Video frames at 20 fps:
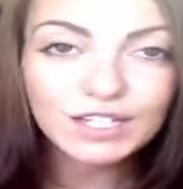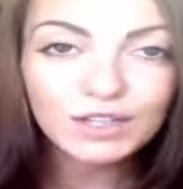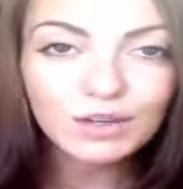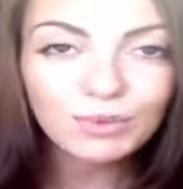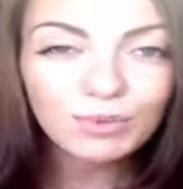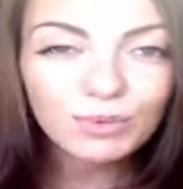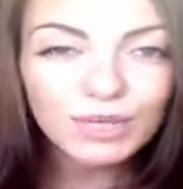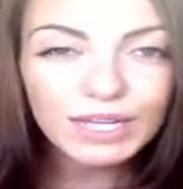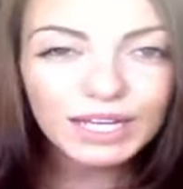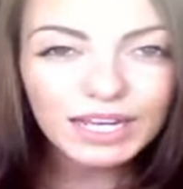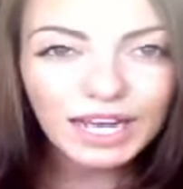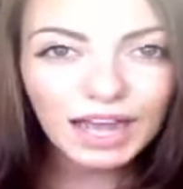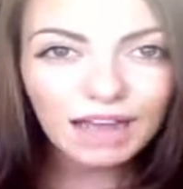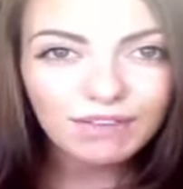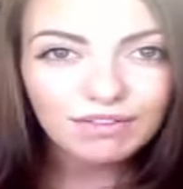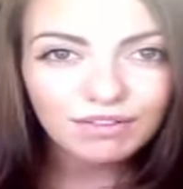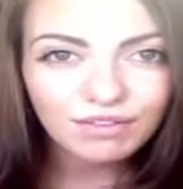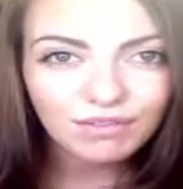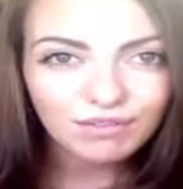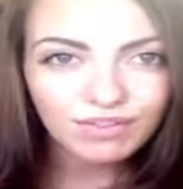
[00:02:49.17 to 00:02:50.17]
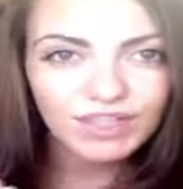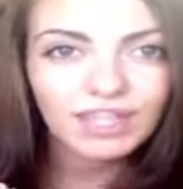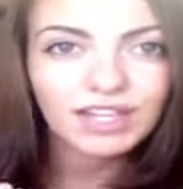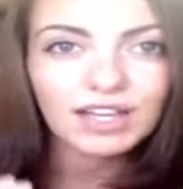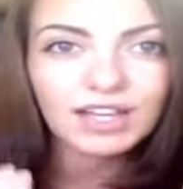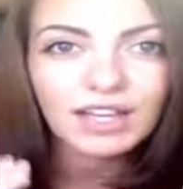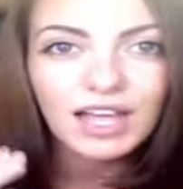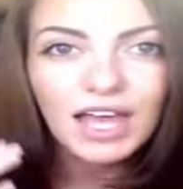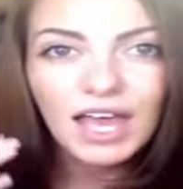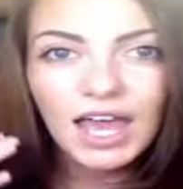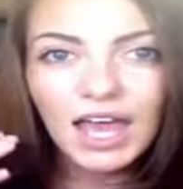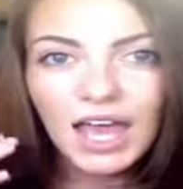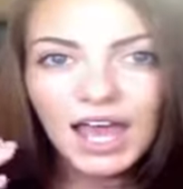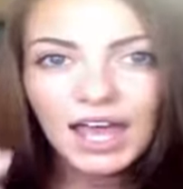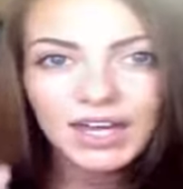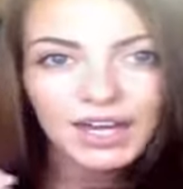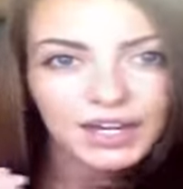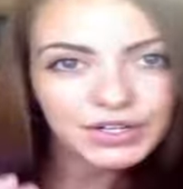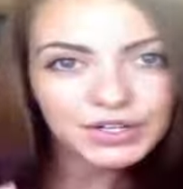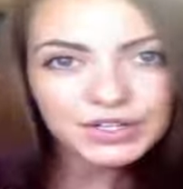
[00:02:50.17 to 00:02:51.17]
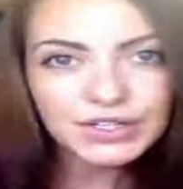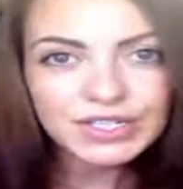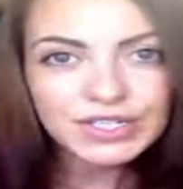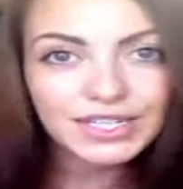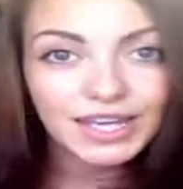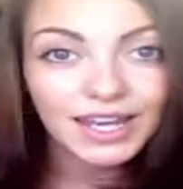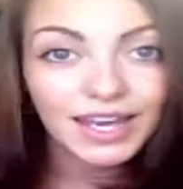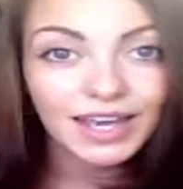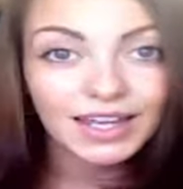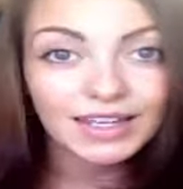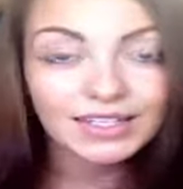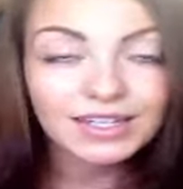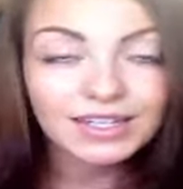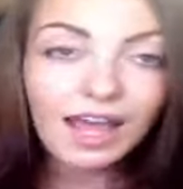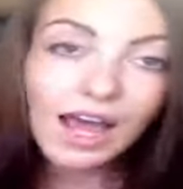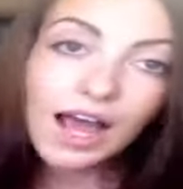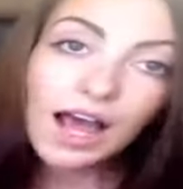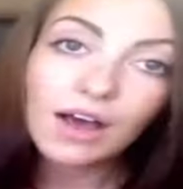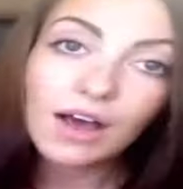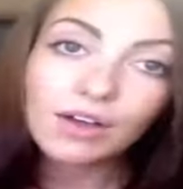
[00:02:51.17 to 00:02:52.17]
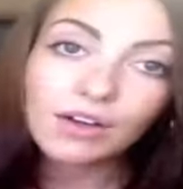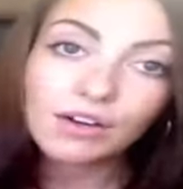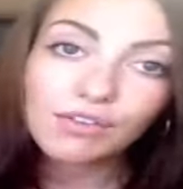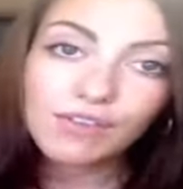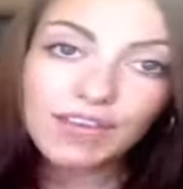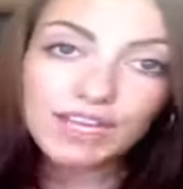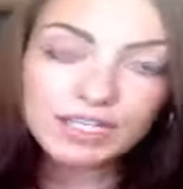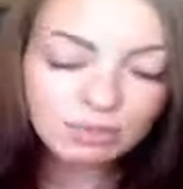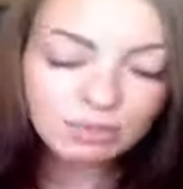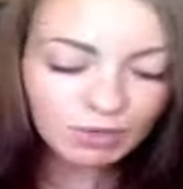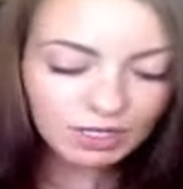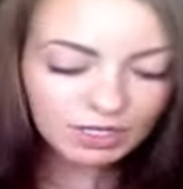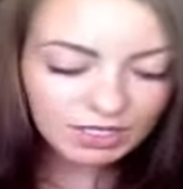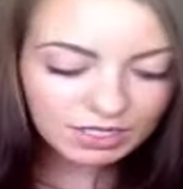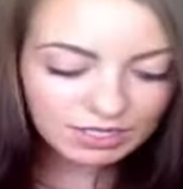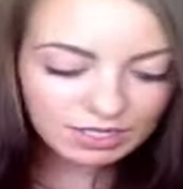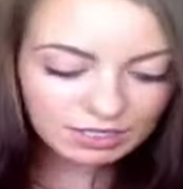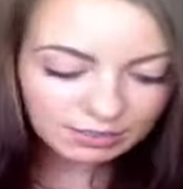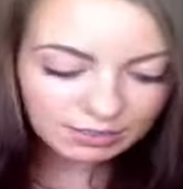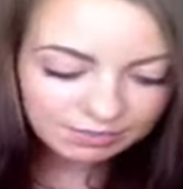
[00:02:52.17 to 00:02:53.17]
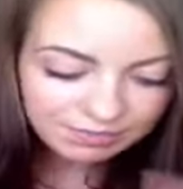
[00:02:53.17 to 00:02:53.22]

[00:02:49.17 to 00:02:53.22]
You really have to feel and understand how your face works.